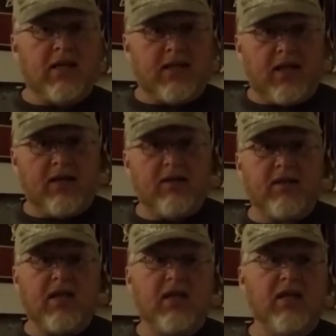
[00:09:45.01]
The other
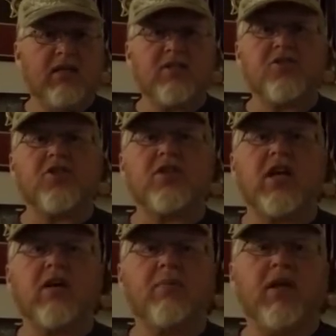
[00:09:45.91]
thing is, it's just
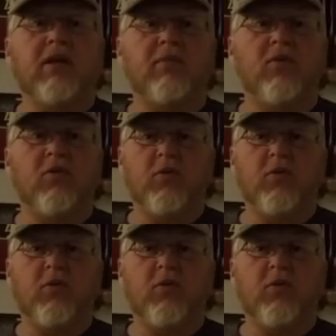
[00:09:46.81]
like a planer board.